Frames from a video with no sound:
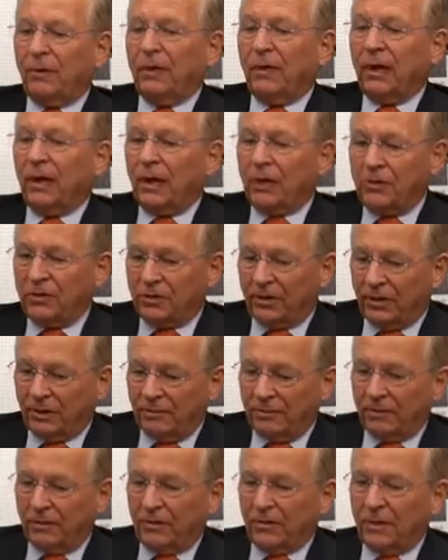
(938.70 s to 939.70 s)
a larger
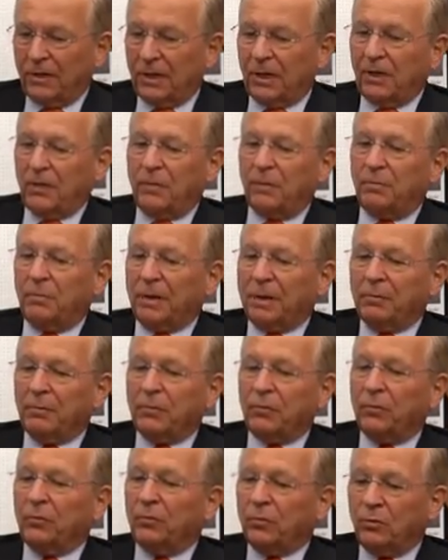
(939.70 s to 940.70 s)
effort to be
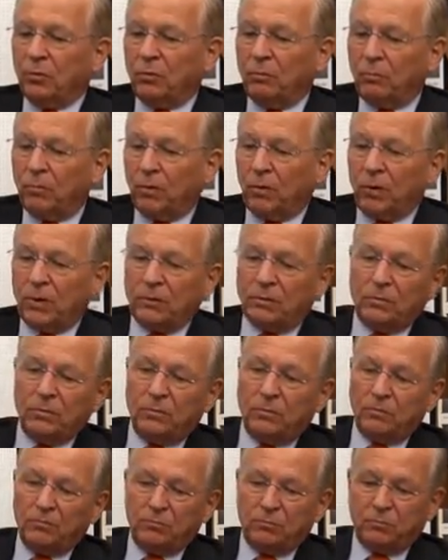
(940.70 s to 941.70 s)
able to do more
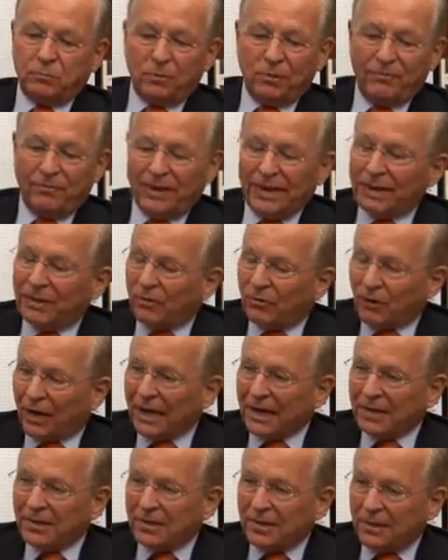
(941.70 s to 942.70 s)
to prevent
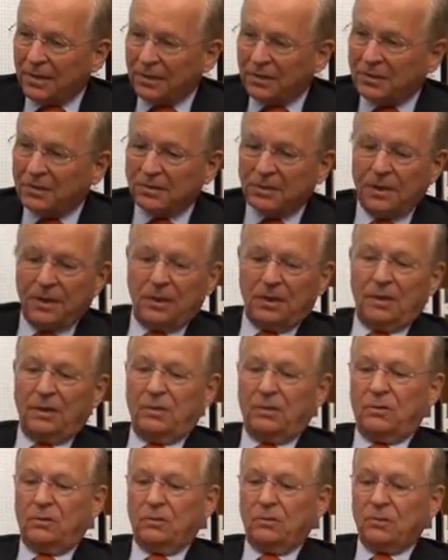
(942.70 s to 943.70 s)
crises,
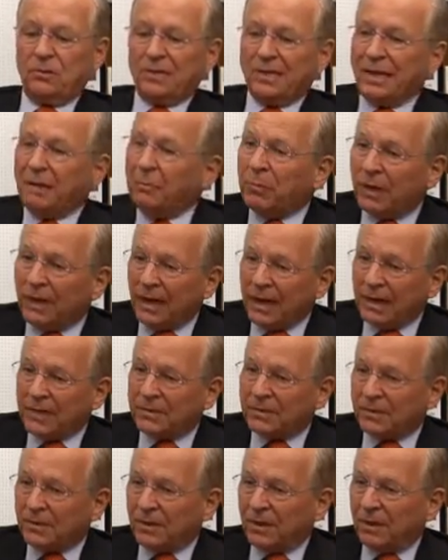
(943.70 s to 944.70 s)
to
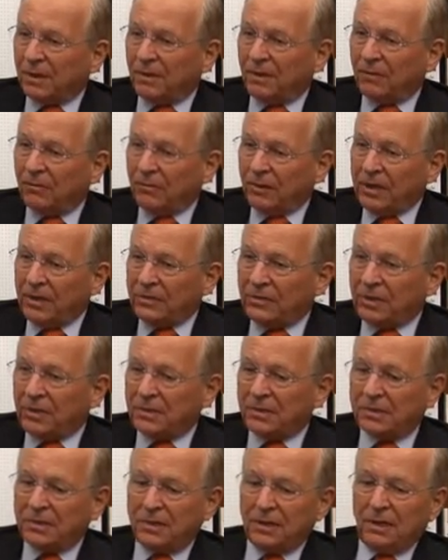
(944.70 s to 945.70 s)
stabilize
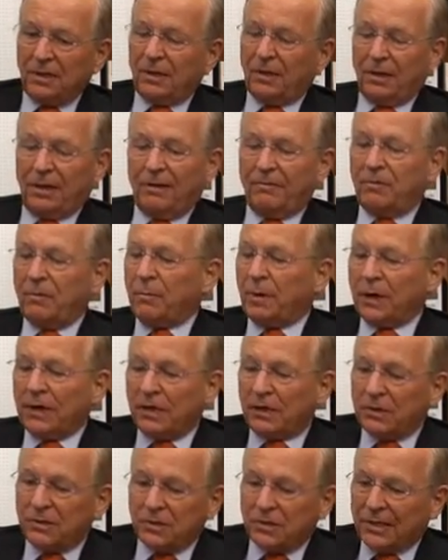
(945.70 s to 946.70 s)
regions.
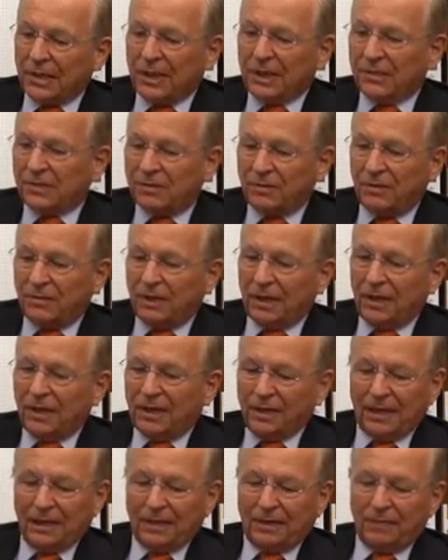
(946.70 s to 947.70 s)
Everybody understands today
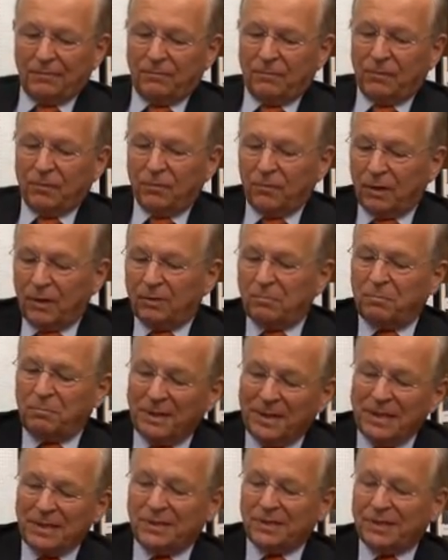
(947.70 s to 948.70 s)
that if you want
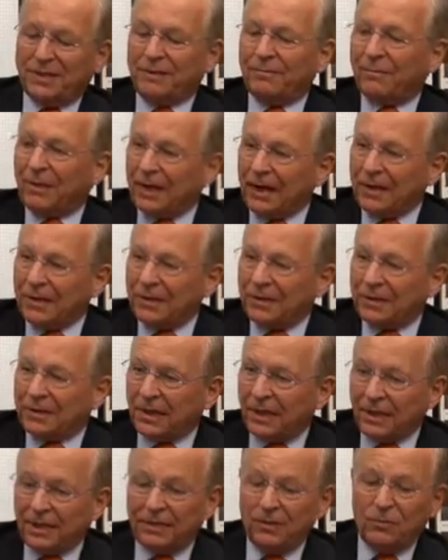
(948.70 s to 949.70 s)
peace in
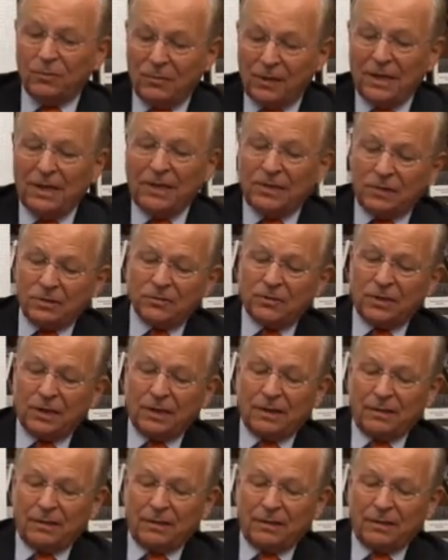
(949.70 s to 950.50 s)
Afghanistan, you need this.